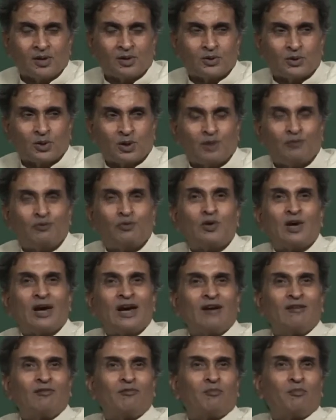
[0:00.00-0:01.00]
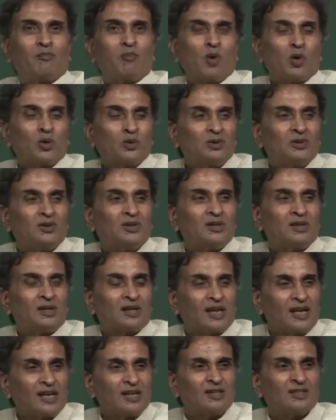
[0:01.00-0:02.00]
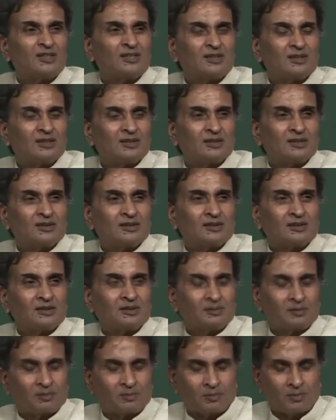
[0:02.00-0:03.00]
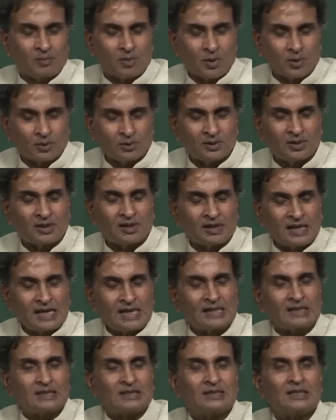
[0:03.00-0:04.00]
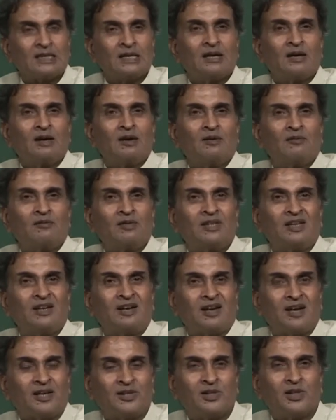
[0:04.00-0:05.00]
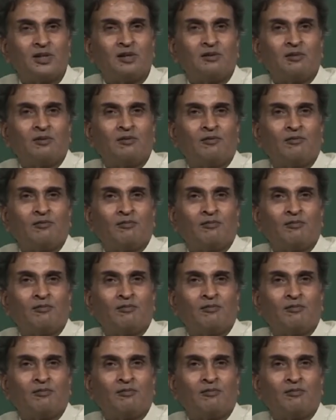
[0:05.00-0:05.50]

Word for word: So, if you have both the rings, both the rings with a rigid